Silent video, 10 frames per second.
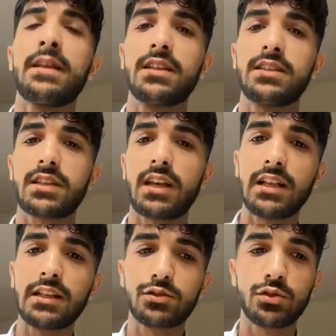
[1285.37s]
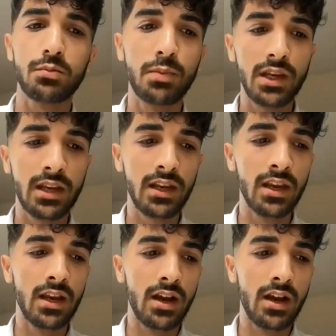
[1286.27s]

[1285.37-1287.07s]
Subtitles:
the skills to be